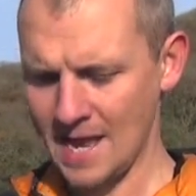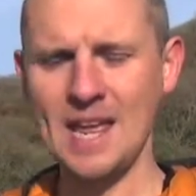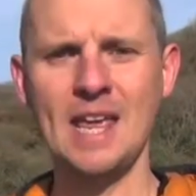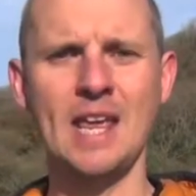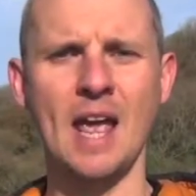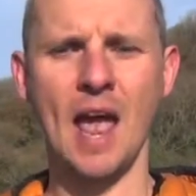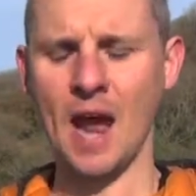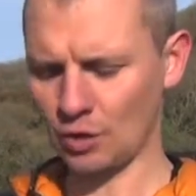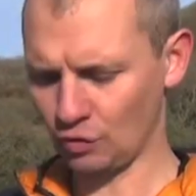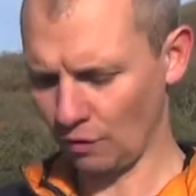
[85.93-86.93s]
E,
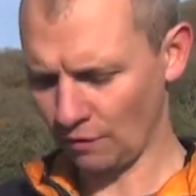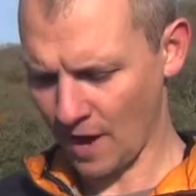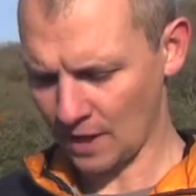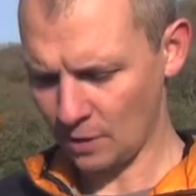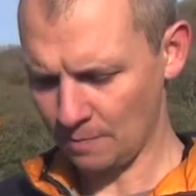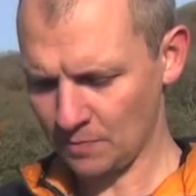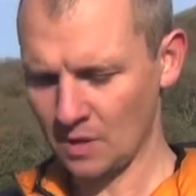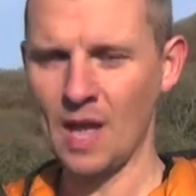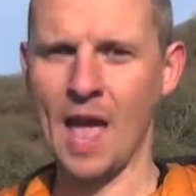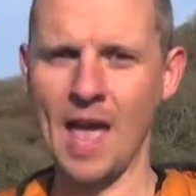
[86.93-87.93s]
extra value,
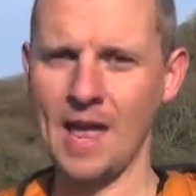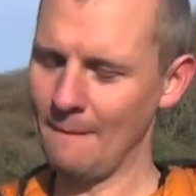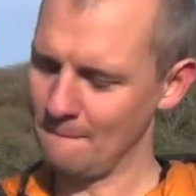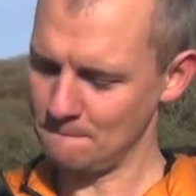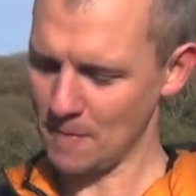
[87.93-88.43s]
A,